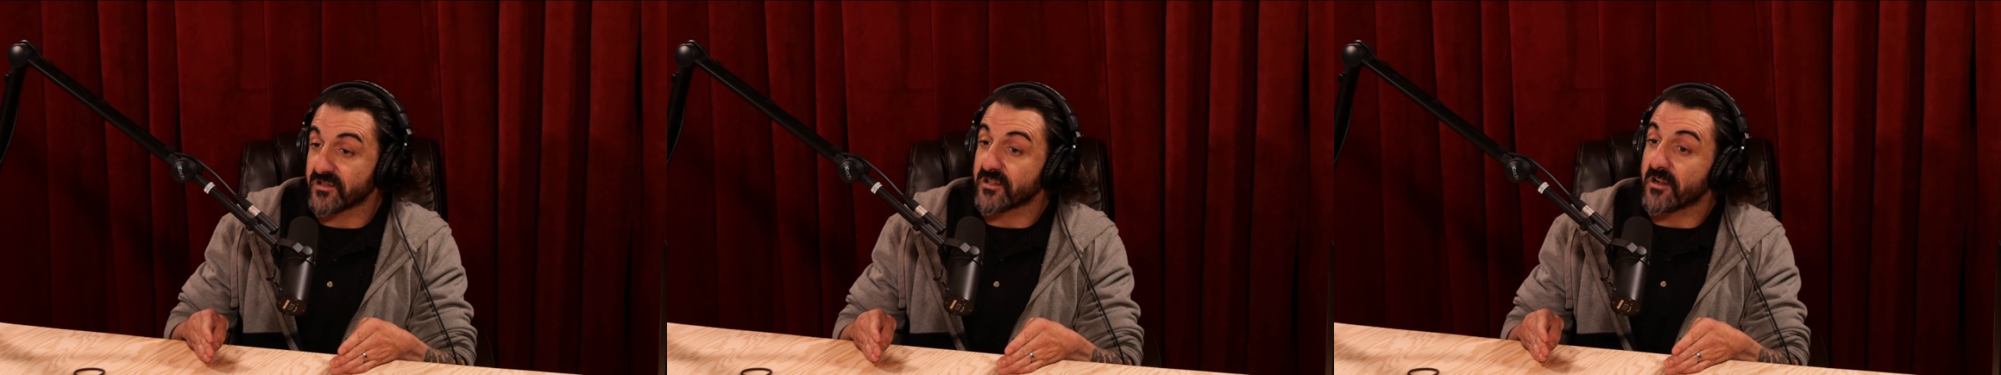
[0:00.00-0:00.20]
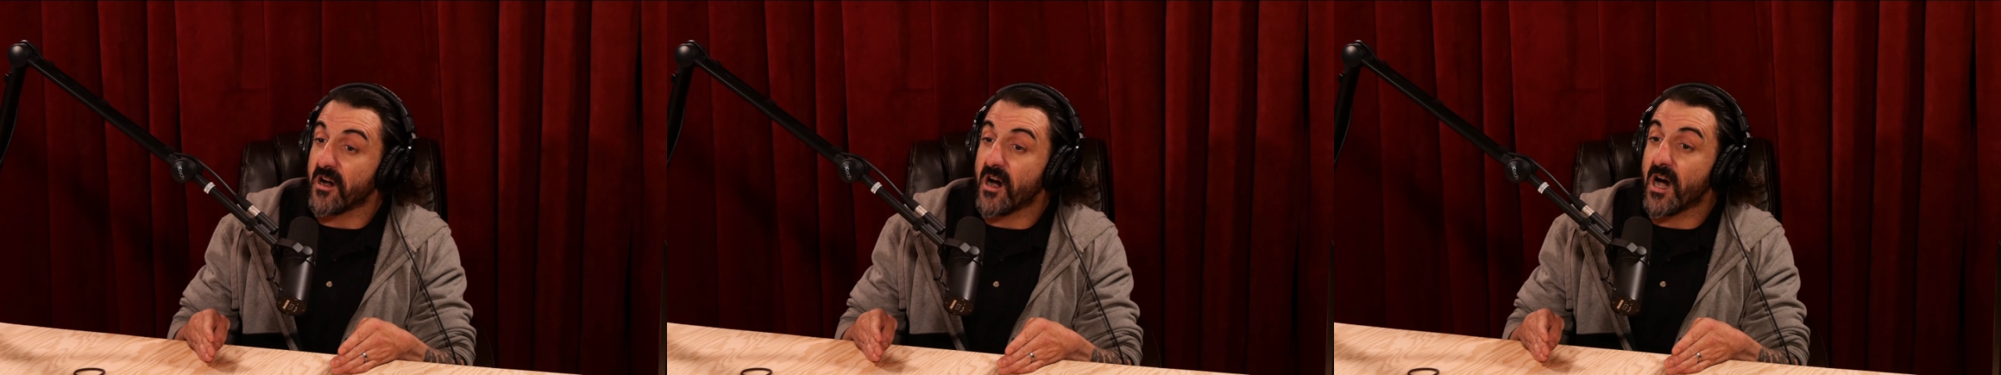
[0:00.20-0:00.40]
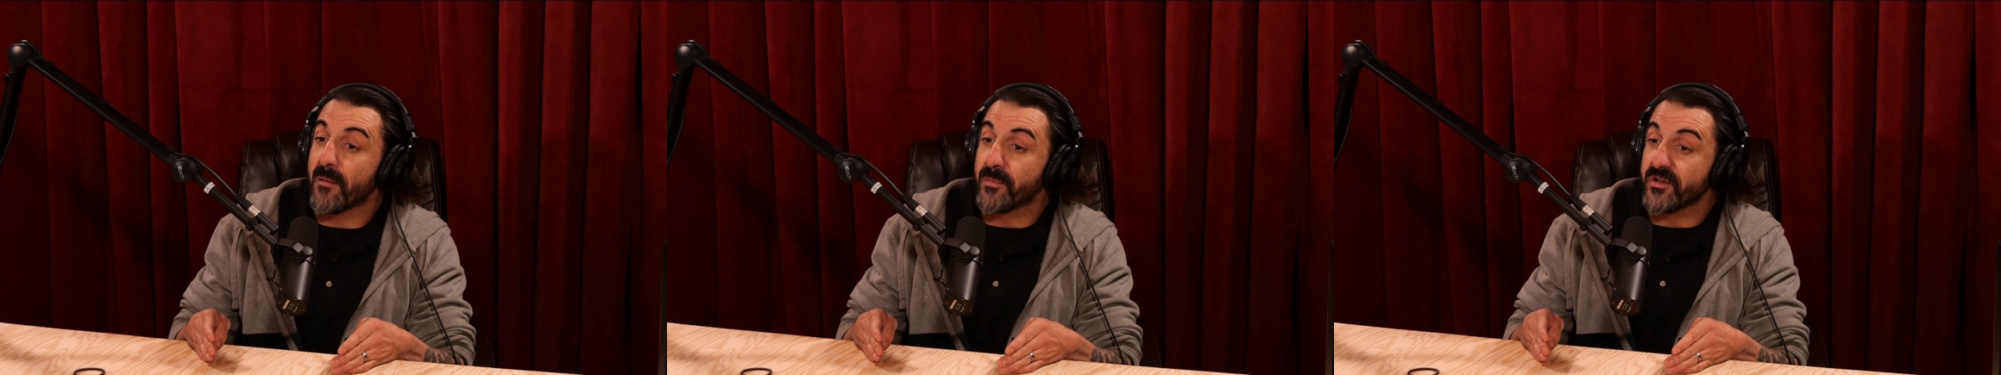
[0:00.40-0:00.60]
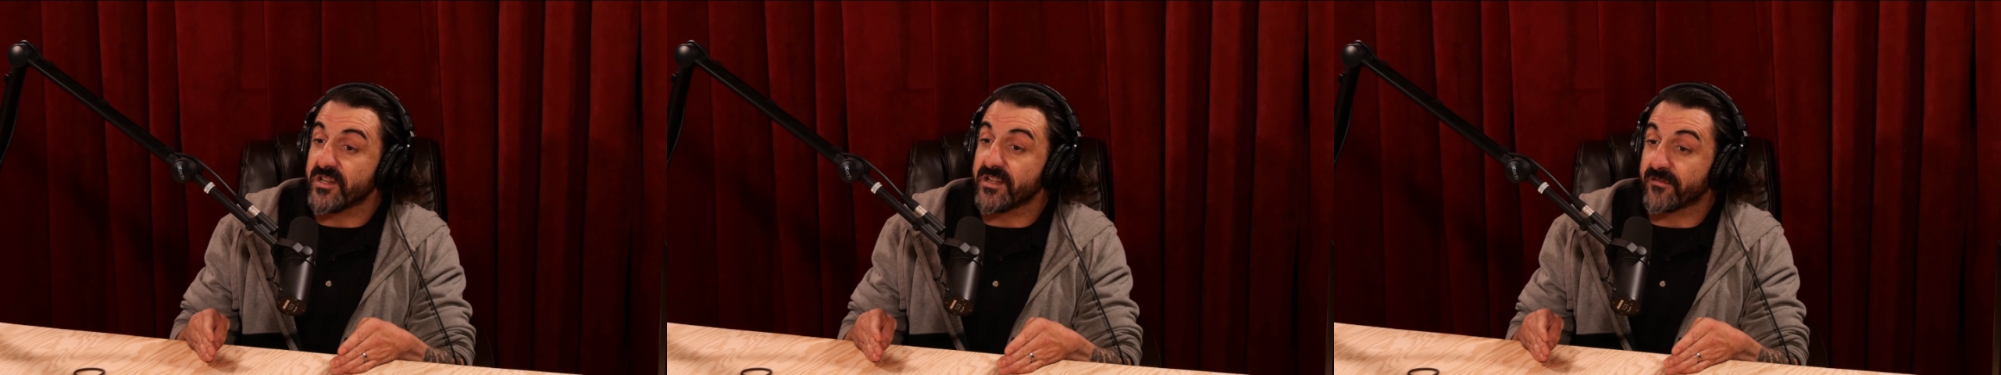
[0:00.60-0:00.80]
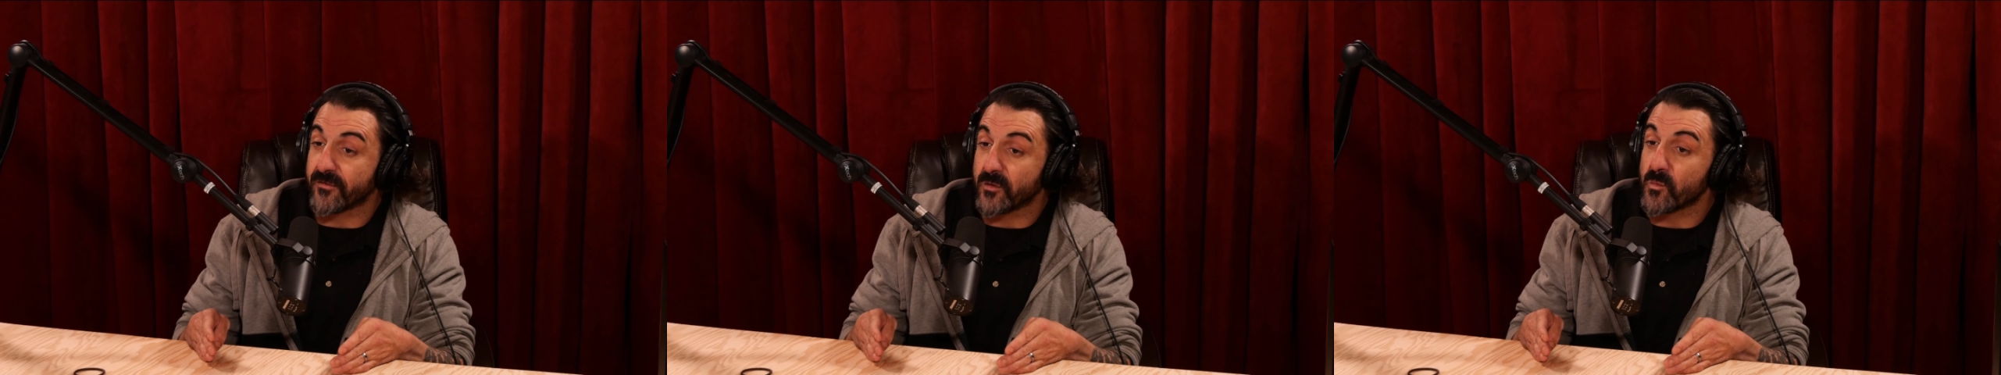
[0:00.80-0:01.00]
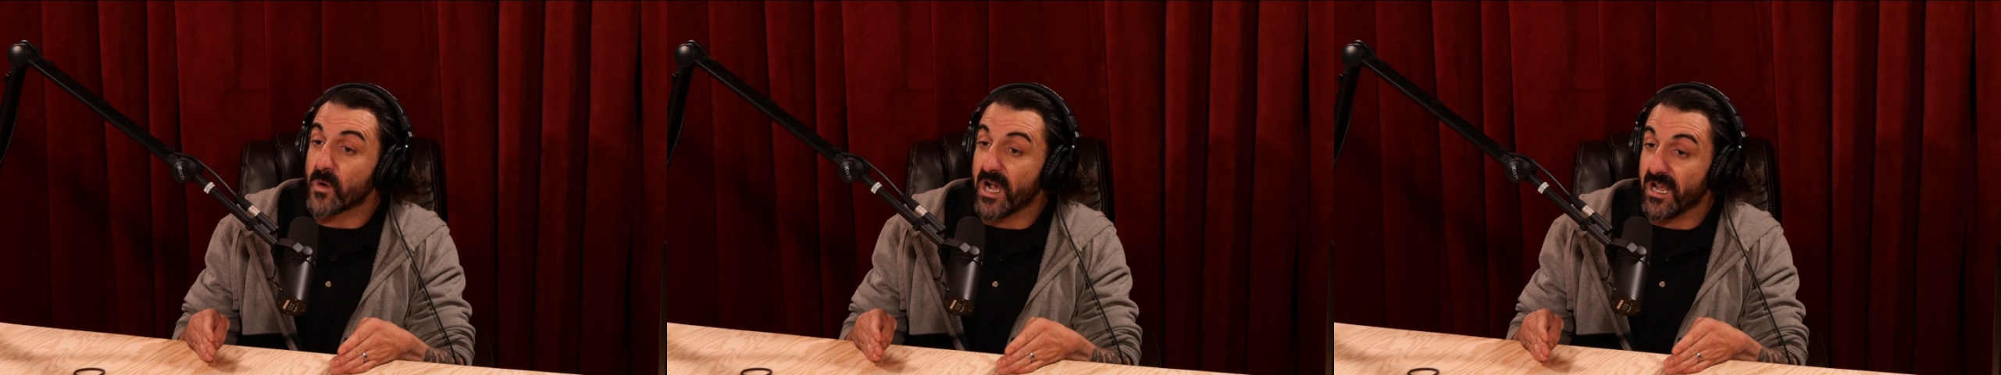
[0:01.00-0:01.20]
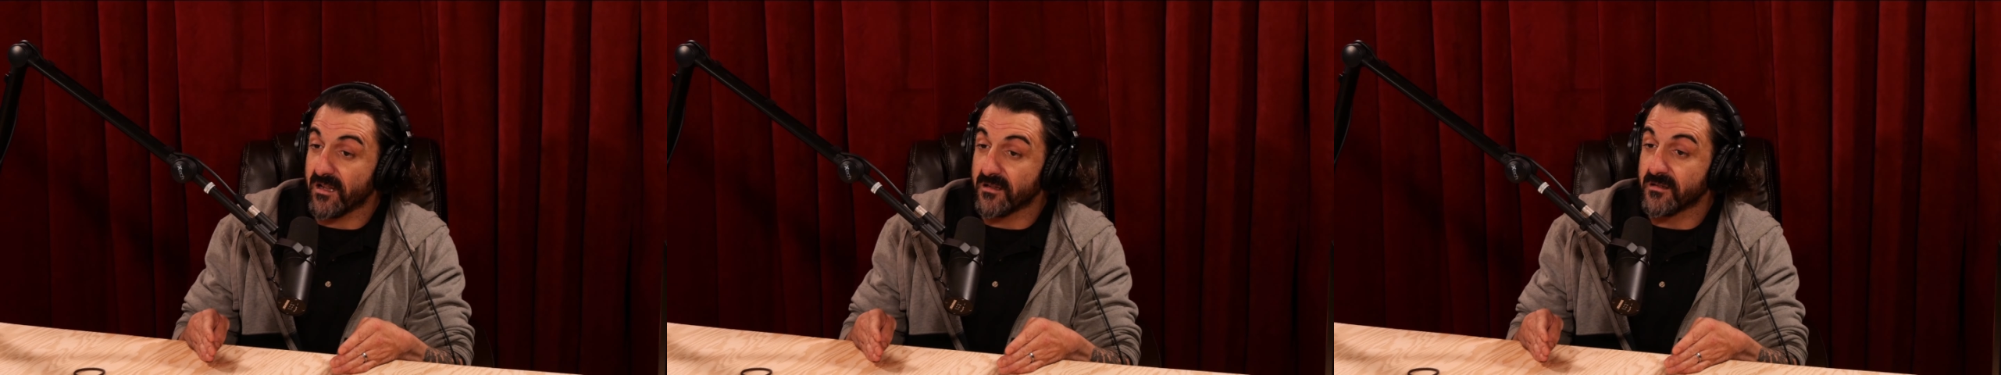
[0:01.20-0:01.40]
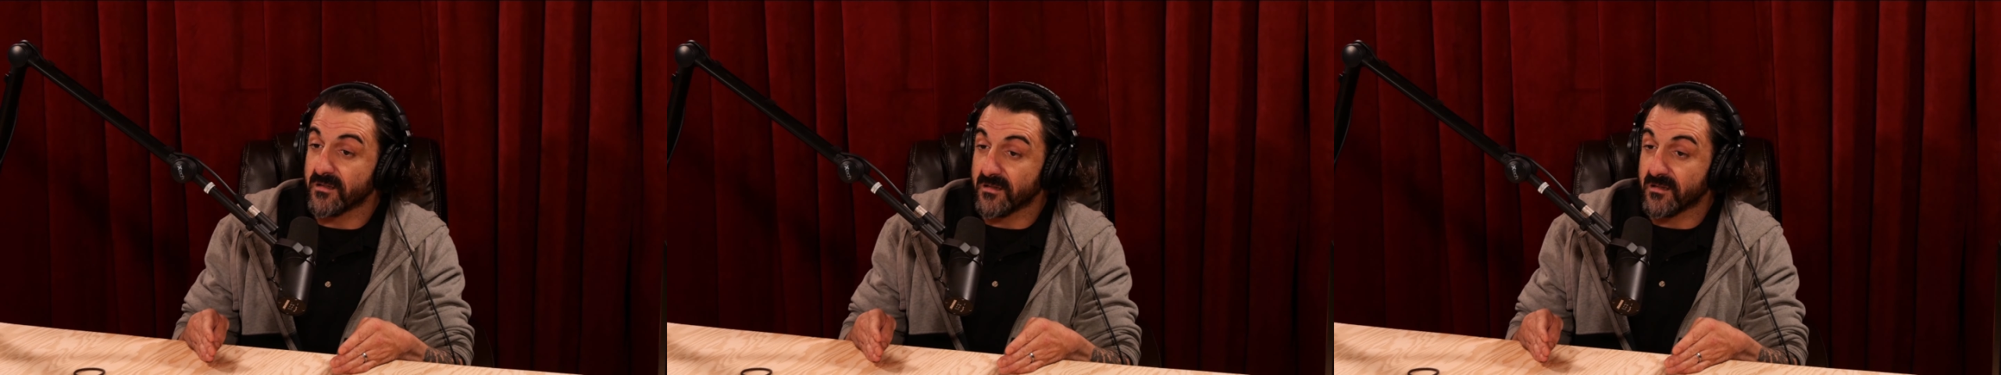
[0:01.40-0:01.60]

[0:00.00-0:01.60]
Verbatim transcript: it's going to hop a different way.